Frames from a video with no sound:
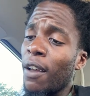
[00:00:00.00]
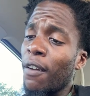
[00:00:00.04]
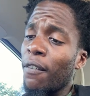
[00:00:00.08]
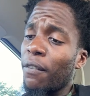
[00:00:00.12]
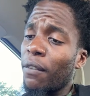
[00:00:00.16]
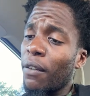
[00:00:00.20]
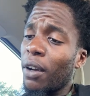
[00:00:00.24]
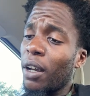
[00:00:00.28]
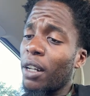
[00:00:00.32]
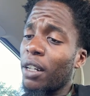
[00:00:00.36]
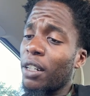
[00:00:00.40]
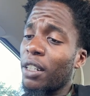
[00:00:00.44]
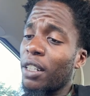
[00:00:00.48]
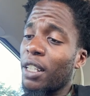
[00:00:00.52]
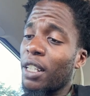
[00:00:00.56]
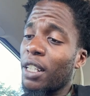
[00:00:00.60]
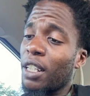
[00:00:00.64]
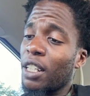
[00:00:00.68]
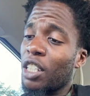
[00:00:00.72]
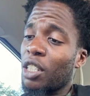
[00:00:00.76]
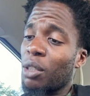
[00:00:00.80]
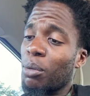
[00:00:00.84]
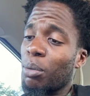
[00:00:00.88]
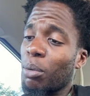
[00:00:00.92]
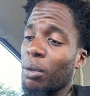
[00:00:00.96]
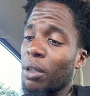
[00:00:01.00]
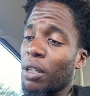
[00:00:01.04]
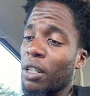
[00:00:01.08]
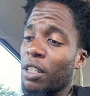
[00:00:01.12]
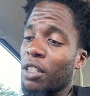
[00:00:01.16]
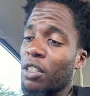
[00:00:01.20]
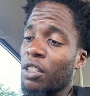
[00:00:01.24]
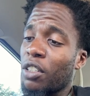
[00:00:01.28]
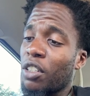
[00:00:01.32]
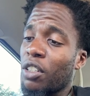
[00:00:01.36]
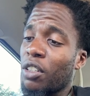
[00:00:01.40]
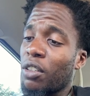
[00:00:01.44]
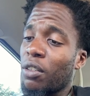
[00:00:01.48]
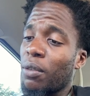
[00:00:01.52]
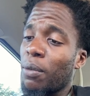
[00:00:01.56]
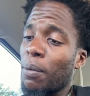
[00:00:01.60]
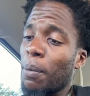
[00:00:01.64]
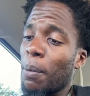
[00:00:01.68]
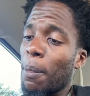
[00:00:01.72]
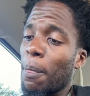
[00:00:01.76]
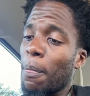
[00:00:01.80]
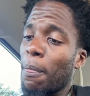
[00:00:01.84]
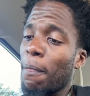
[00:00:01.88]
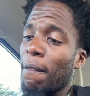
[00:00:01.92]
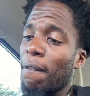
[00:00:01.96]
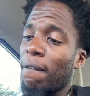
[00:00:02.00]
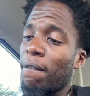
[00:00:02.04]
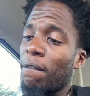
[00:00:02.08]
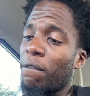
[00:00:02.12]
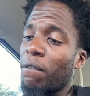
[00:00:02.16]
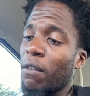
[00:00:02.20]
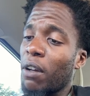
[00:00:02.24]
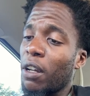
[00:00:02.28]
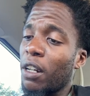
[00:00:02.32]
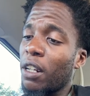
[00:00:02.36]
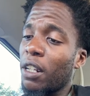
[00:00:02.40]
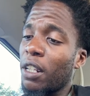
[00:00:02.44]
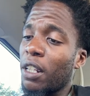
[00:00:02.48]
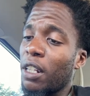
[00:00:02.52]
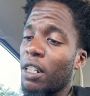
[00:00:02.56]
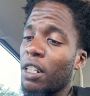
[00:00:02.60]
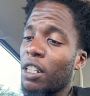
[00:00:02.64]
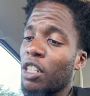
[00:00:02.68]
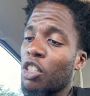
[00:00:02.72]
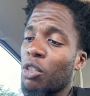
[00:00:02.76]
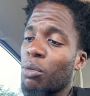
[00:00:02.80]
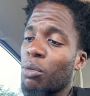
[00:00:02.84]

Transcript: Finally, it explores thorny